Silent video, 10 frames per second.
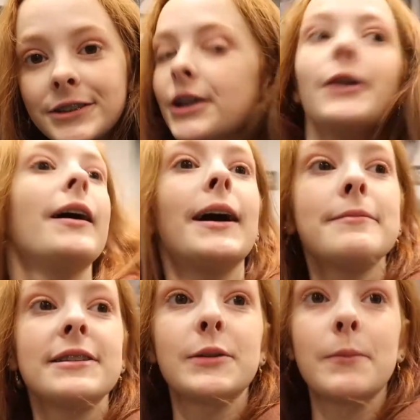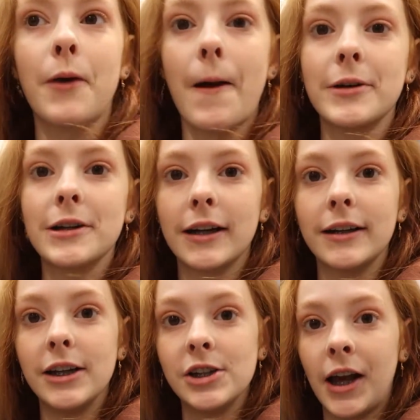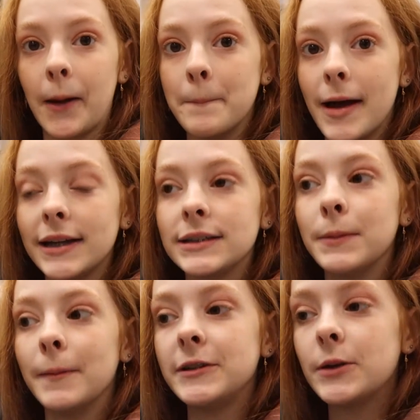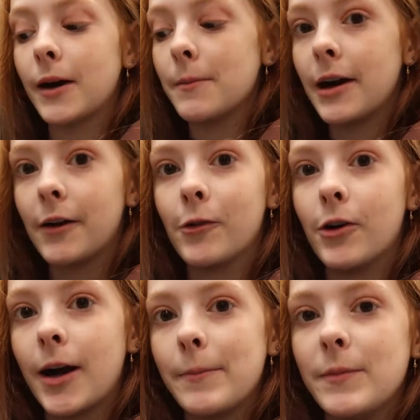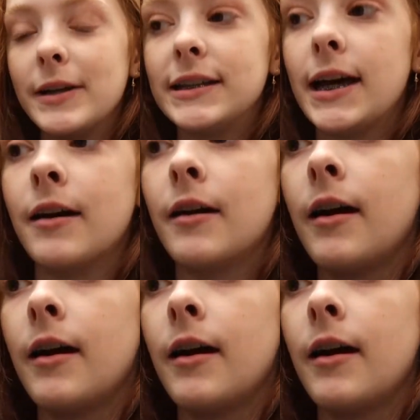So I'm still in Primark, and I'm literally like a mess, but I'm still in Primark. I've got a couple of bits here.